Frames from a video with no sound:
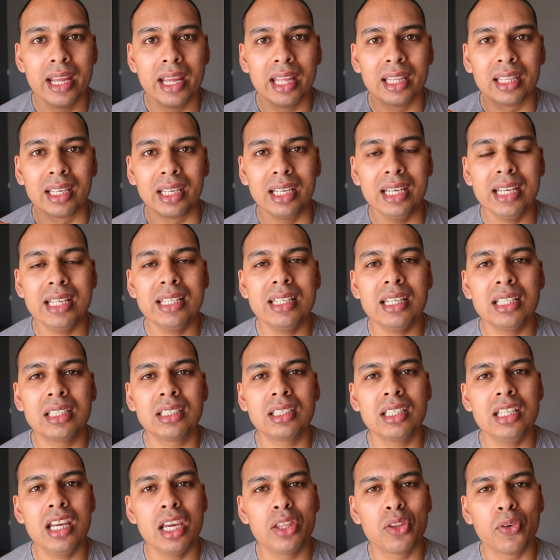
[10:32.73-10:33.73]
The
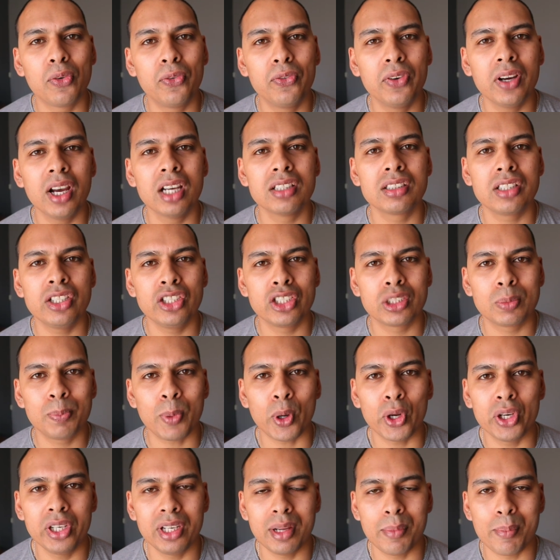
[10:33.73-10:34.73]
EDC, the first
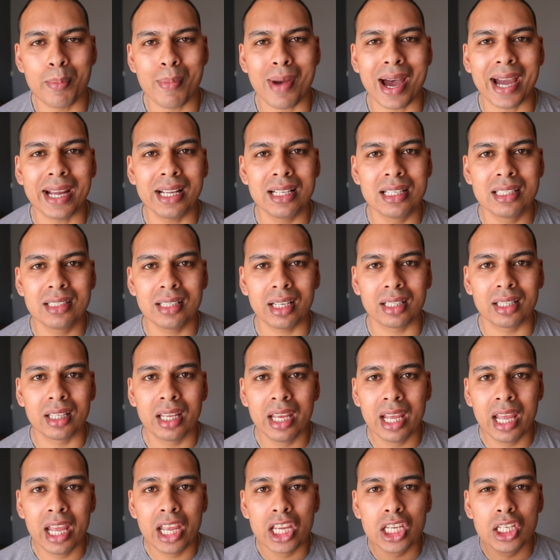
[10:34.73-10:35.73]
responder mindset.
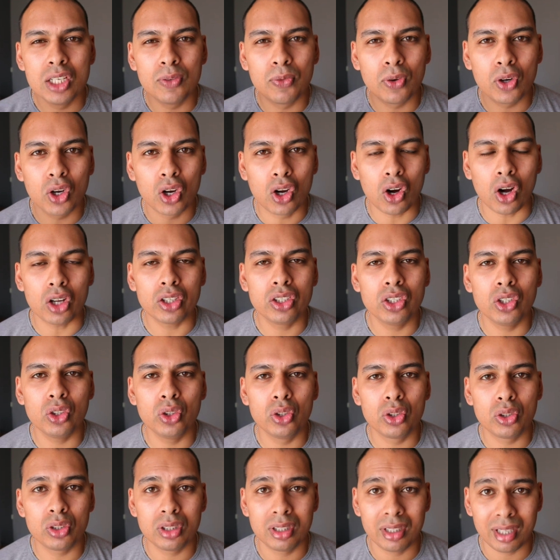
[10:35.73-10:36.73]
You've got to
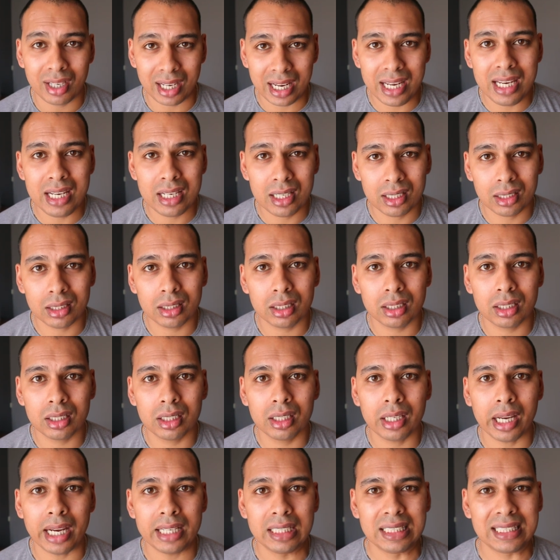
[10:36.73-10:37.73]
train.
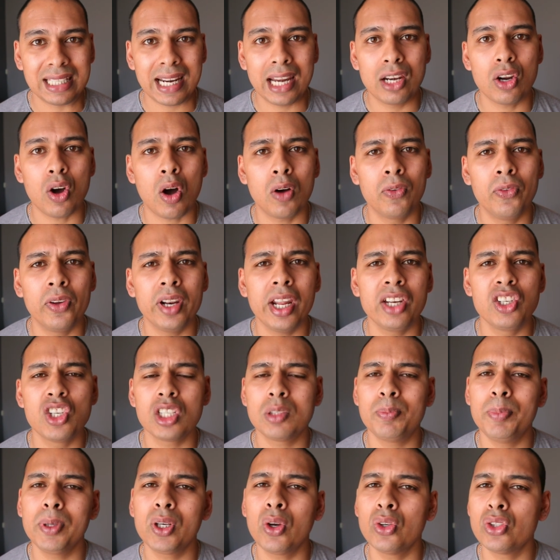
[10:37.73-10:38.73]
And train often. And
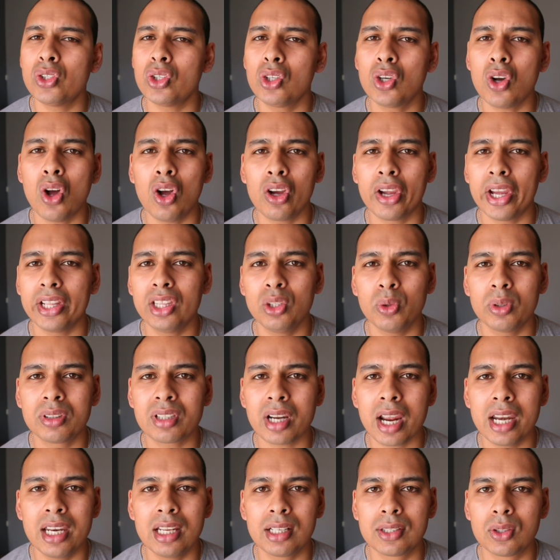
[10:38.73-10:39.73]
just because you can't get to a
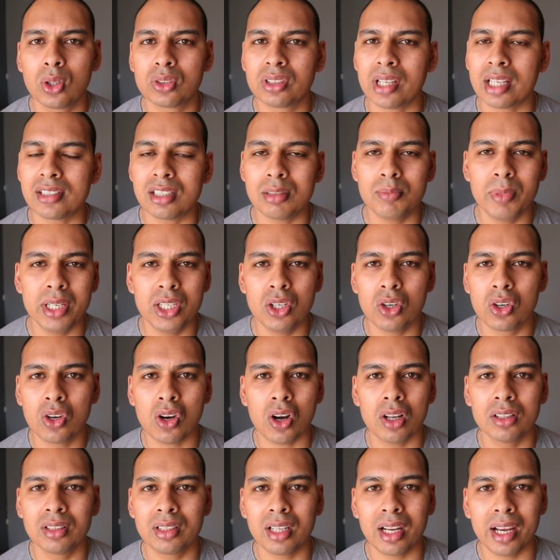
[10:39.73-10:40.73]
training course doesn't mean you
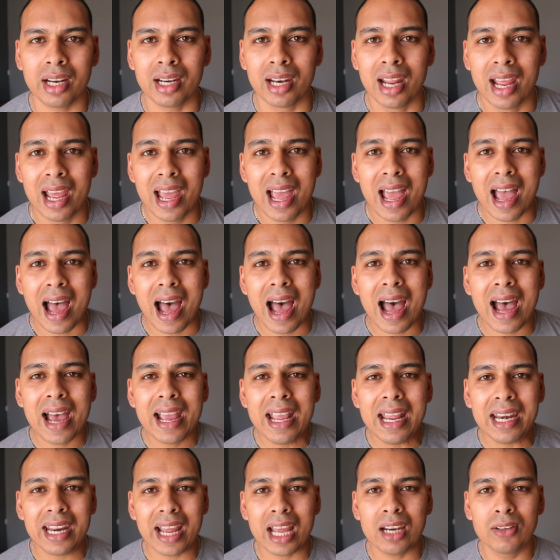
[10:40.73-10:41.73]
can't train.
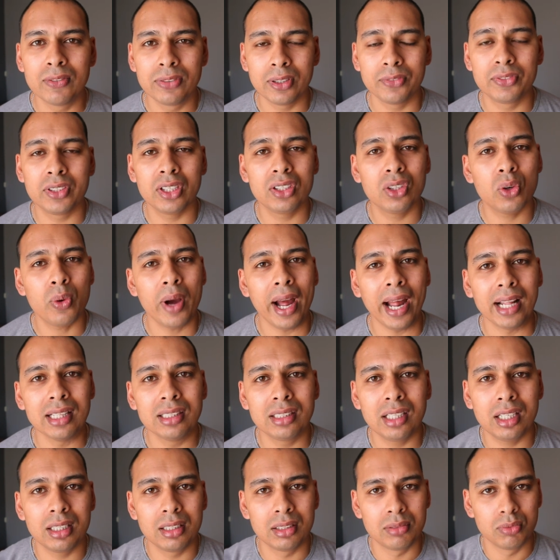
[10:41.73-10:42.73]
I run 50 to
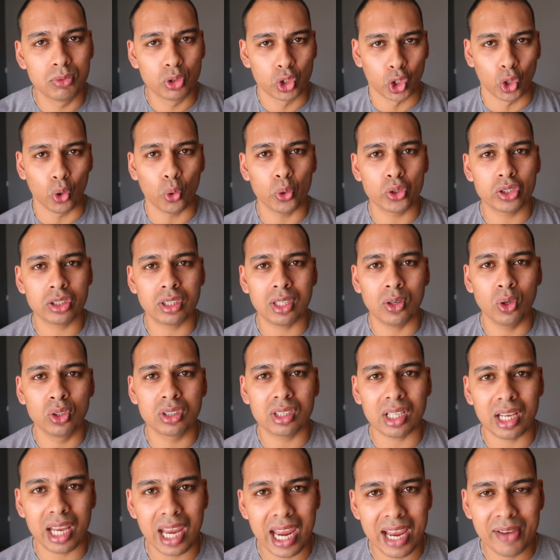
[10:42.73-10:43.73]
100 draw strokes
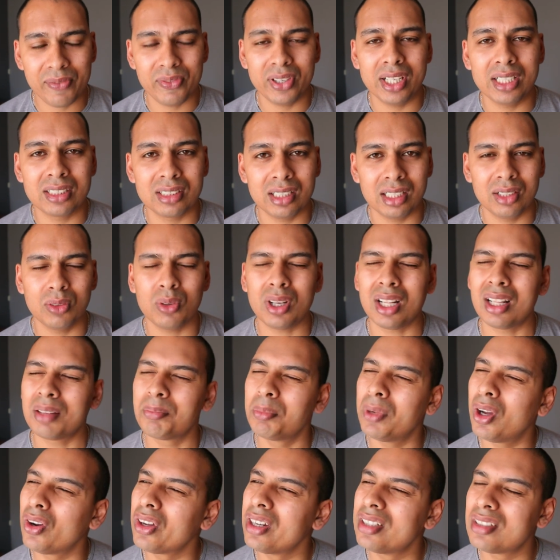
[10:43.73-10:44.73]
every single... Oh, I'm
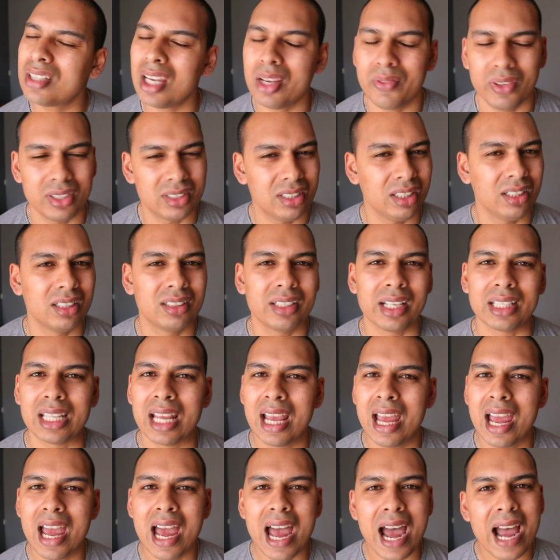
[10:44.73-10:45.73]
not going to say every single night.
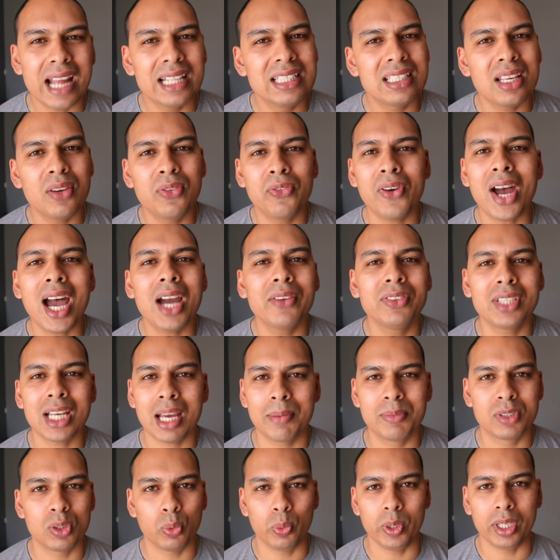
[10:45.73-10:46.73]
I'd say 5
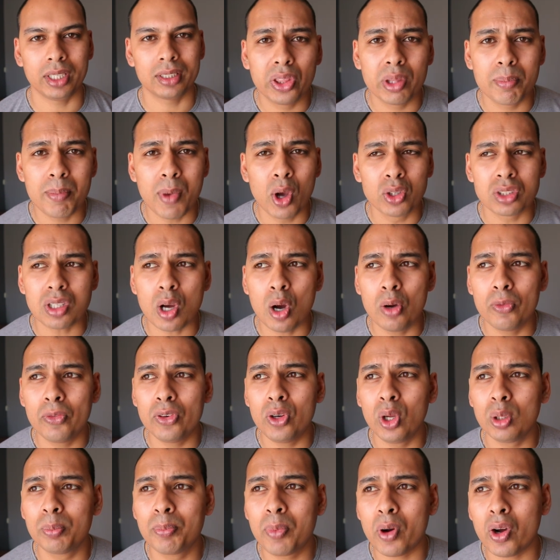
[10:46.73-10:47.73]
times a week. The most
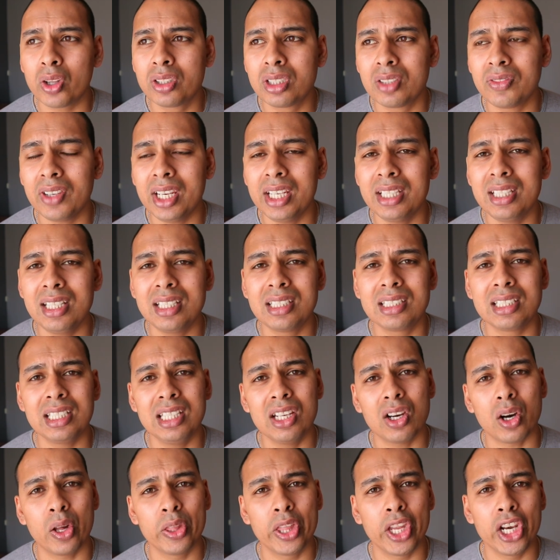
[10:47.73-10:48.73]
overlooked parts of
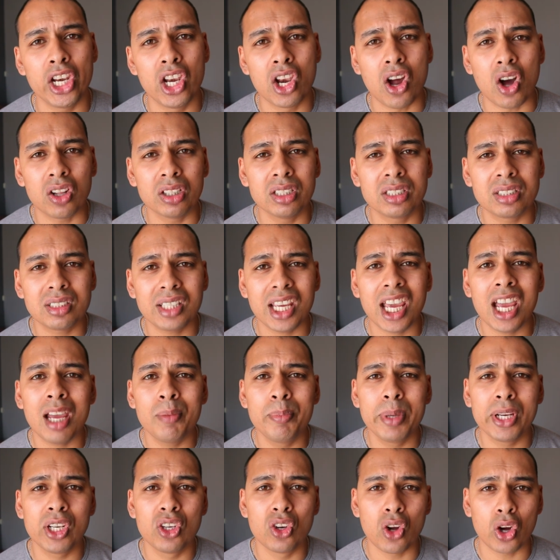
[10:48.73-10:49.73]
EDC are the
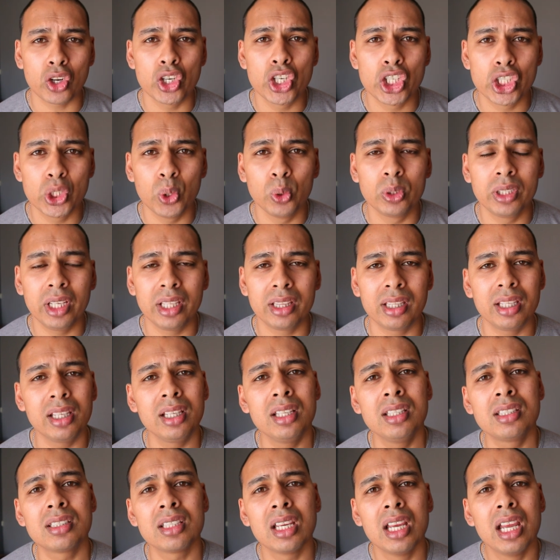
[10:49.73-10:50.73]
non-stabby, non-shooty
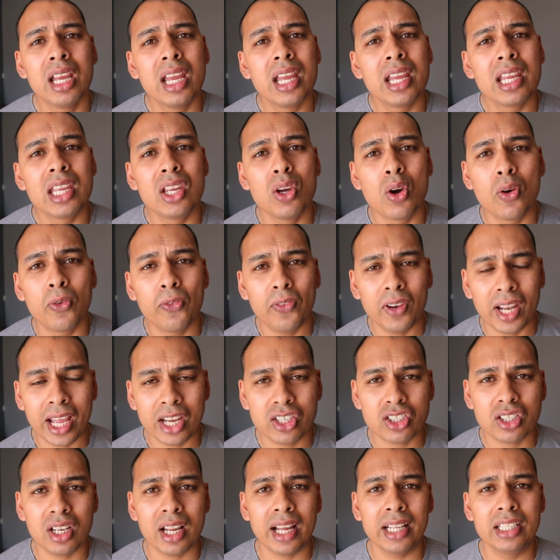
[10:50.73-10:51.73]
things. Your
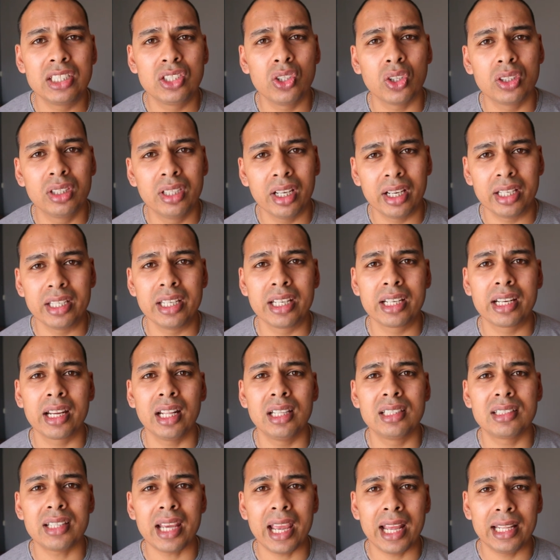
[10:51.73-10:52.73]
flashlights, your
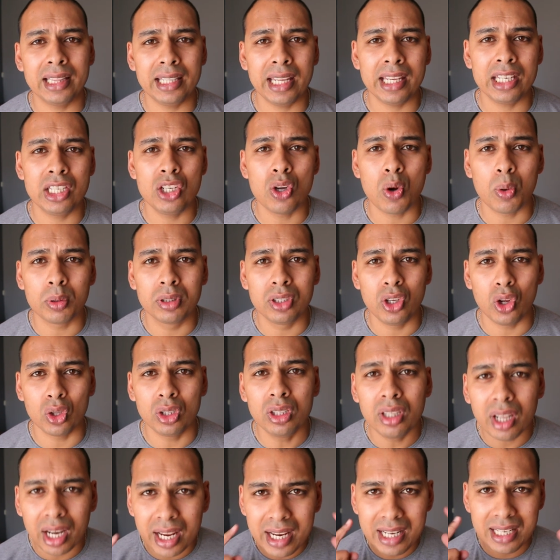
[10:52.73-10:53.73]
tourniquets, and then your
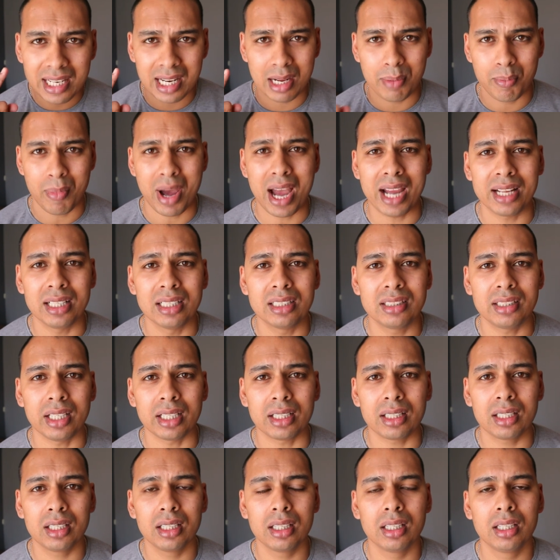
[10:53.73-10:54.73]
training
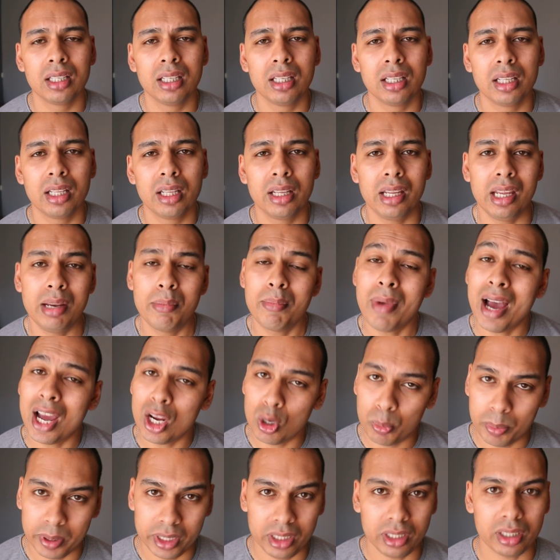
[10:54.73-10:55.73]
mindset. In my
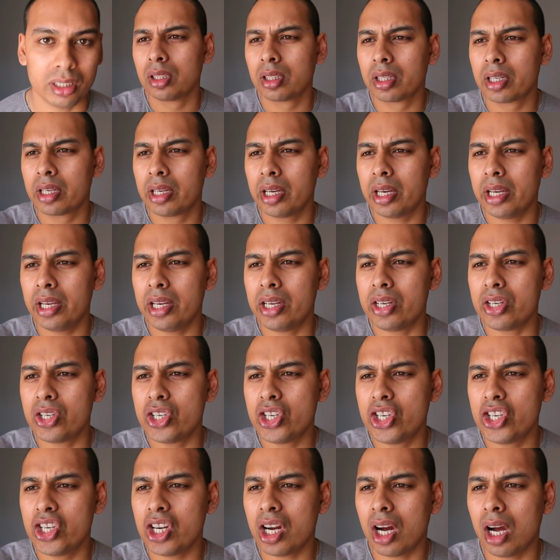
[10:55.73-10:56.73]
opinion. Okay,
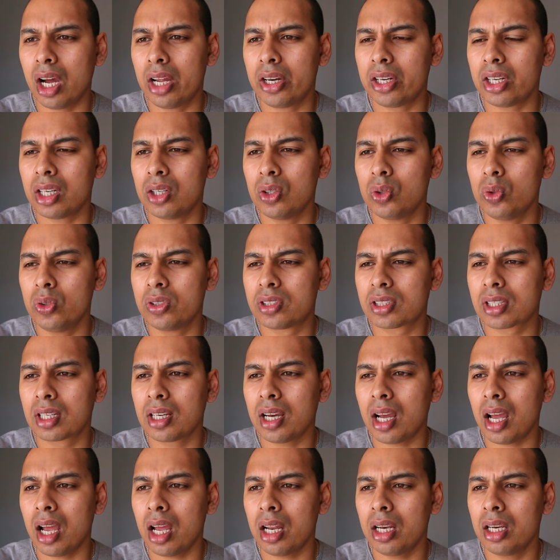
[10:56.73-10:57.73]
Shah Rose
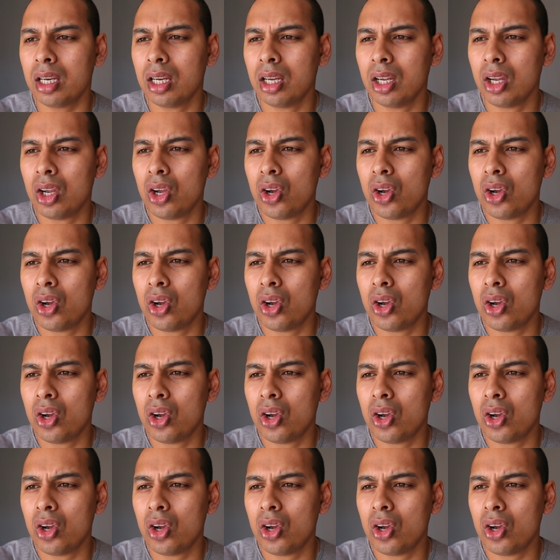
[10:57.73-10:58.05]
Khan.